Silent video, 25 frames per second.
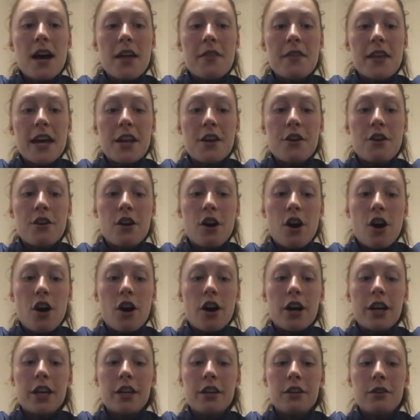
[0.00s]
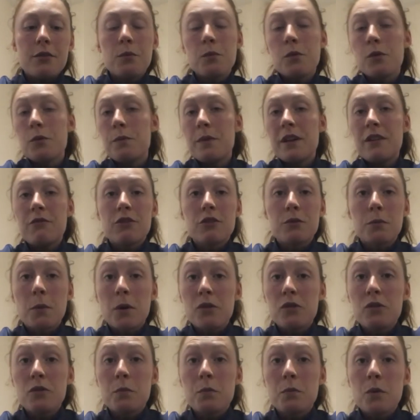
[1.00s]
and then I would be
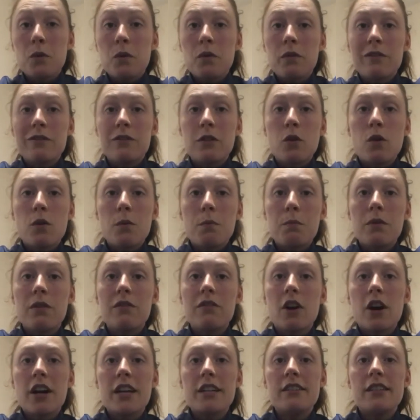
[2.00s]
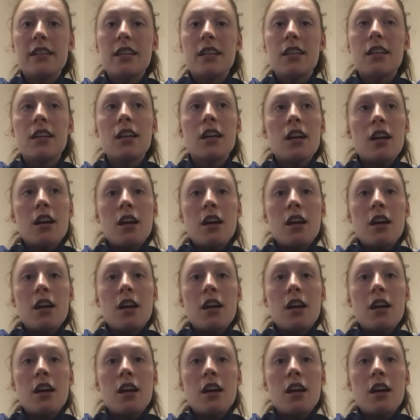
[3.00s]
responsible for providing